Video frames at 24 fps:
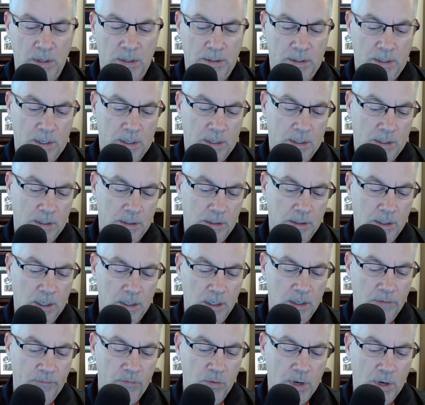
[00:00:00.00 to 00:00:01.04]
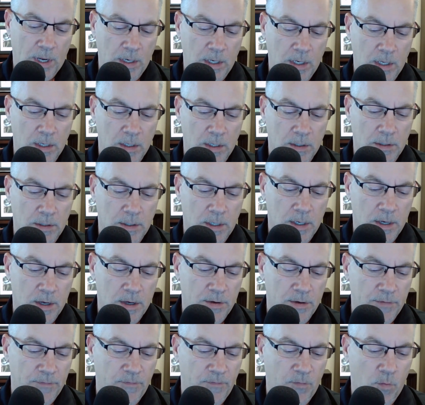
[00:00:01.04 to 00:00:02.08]
and kind of give you an idea
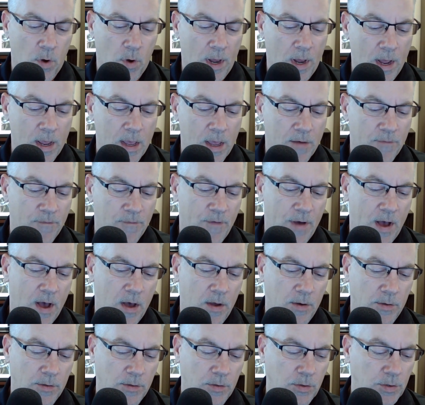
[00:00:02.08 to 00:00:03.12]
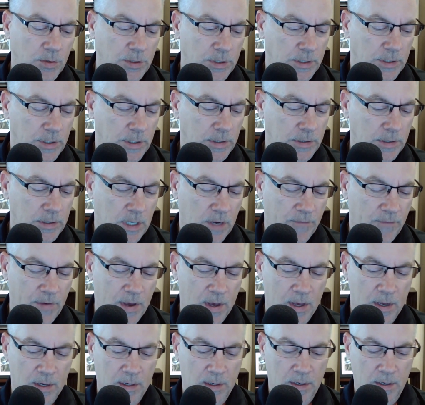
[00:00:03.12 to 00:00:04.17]
of what I have found using these. And I've
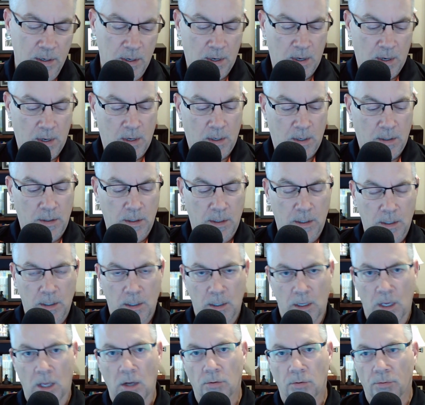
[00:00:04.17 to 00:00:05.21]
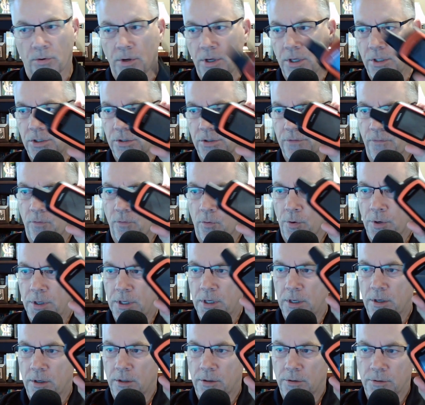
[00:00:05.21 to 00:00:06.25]
had the InReach for
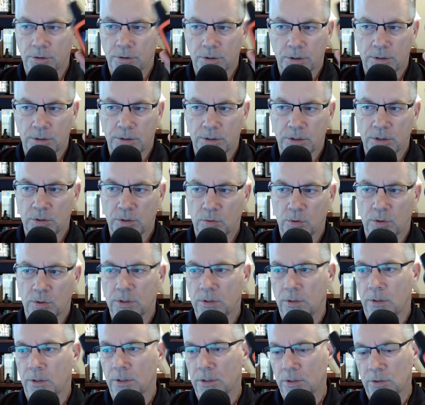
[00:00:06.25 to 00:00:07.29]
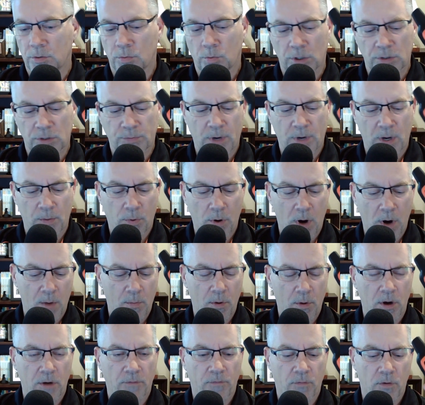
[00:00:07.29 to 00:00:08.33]
years. This was my
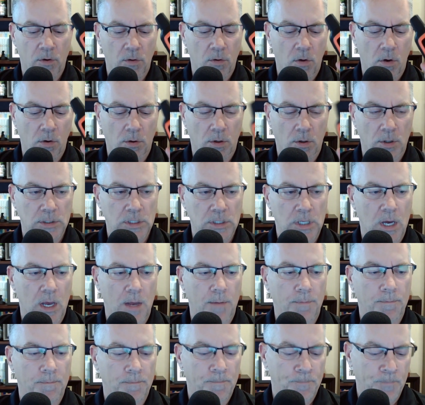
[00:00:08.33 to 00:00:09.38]
primary for a long, long time.